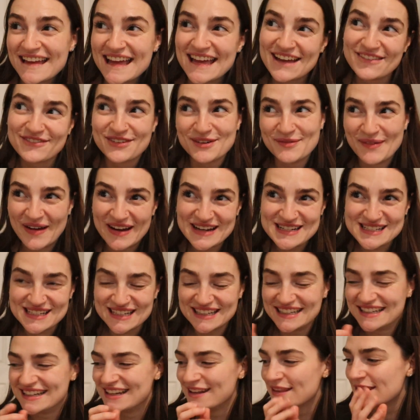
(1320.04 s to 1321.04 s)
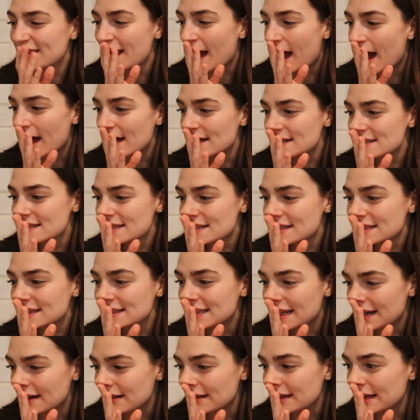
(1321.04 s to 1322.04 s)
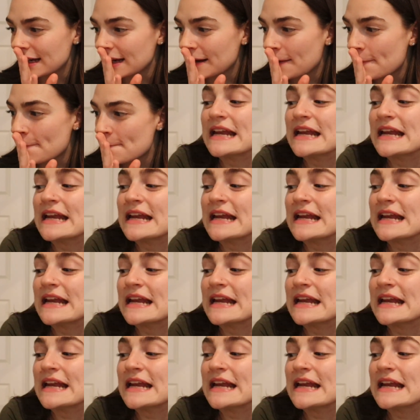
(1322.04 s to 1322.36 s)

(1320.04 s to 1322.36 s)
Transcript: information that literally,